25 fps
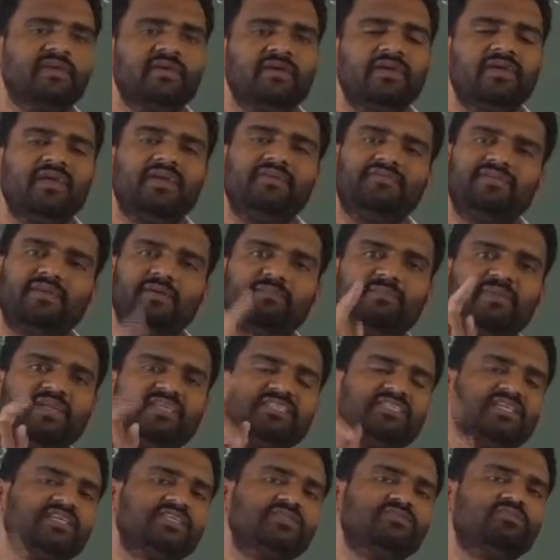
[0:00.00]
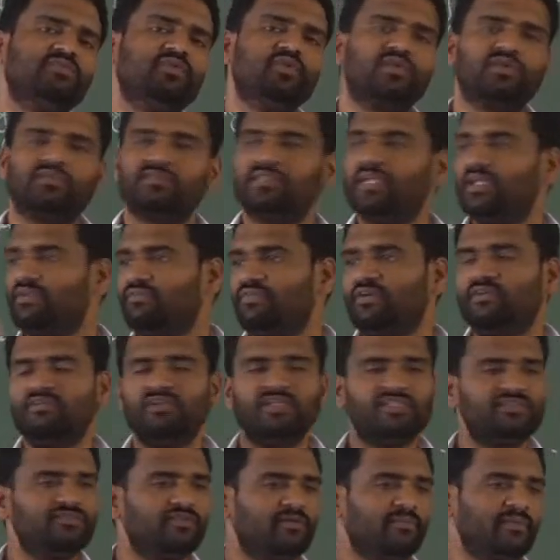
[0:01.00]
If temperature is more, then
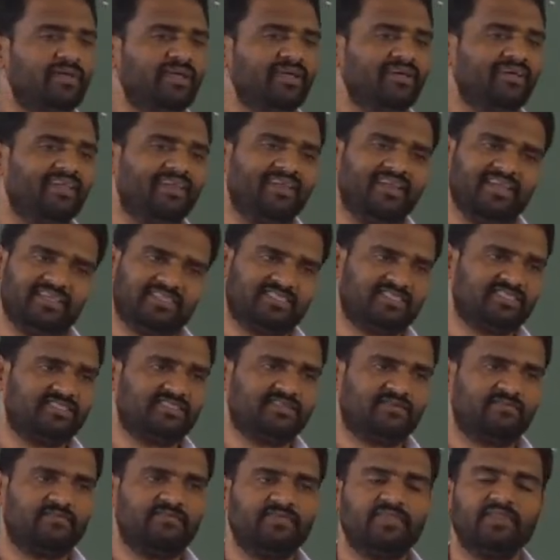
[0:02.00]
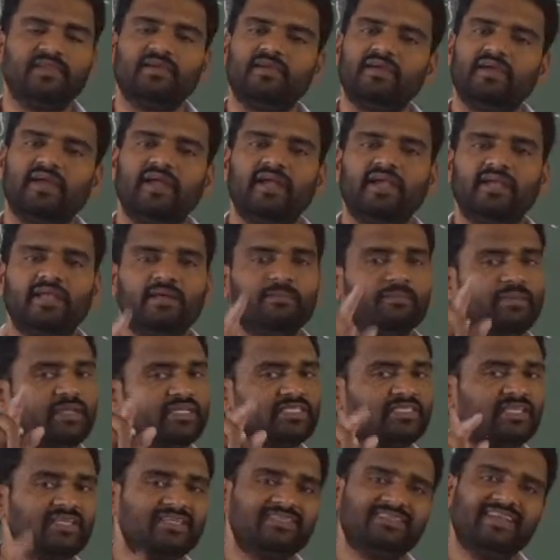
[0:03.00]
wavelength will be less. And
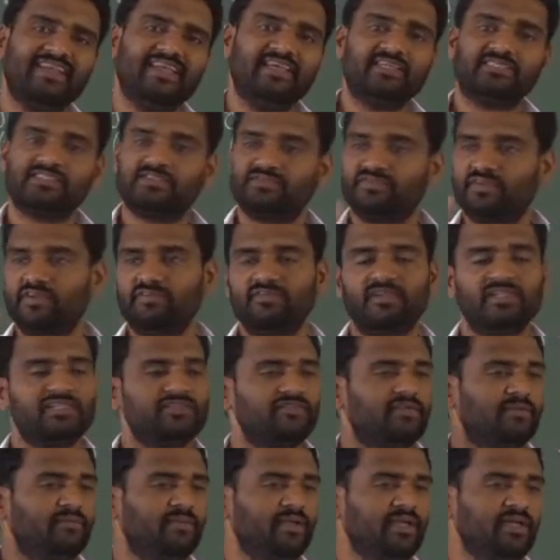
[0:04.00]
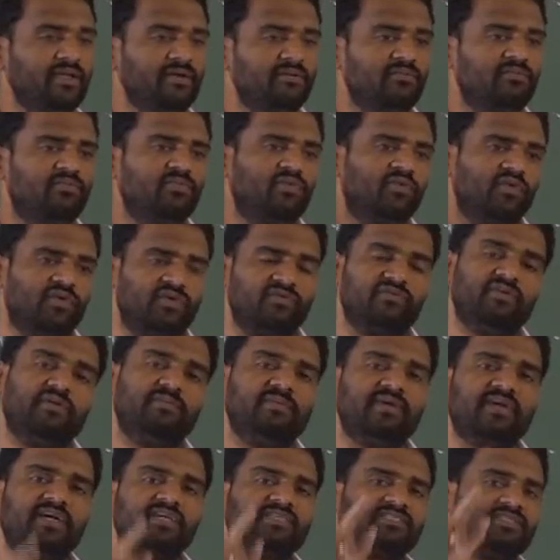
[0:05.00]
temperature is less, wavelength will be more. Why?
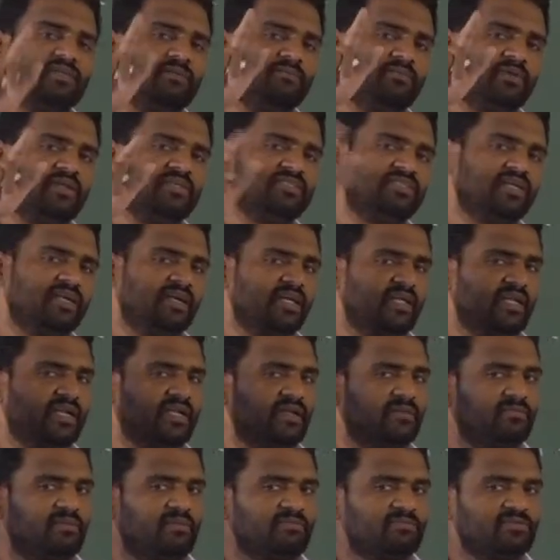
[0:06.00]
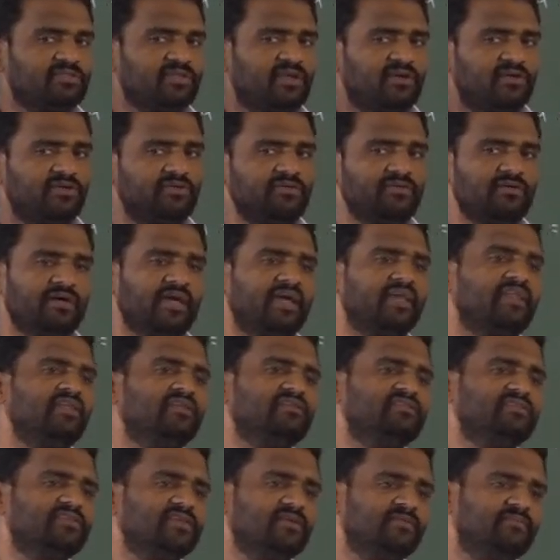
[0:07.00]
Because temperature is directly proportional to
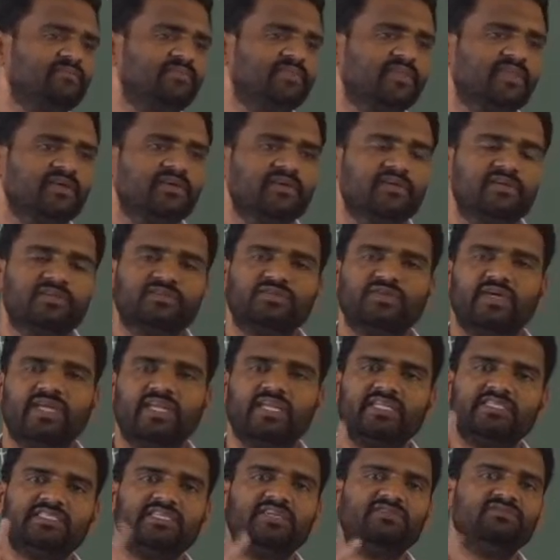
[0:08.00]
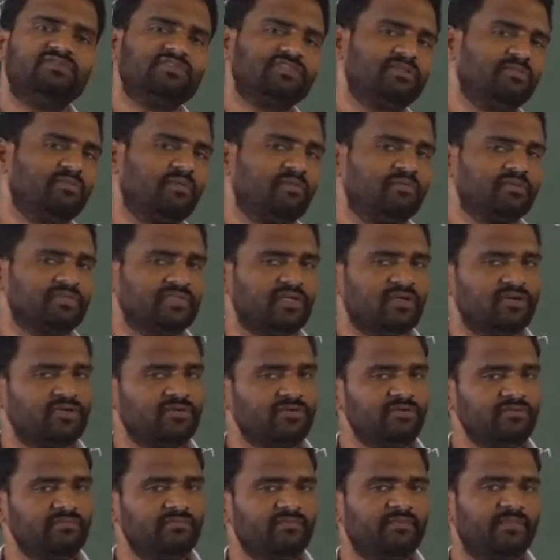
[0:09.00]
energy. So energy inversely proportional
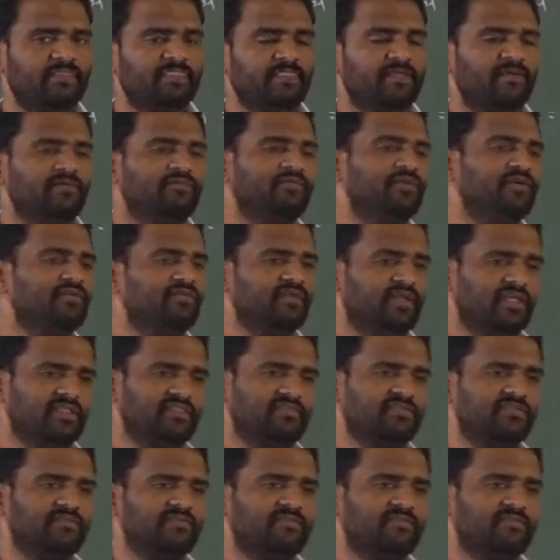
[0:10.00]
to wavelength.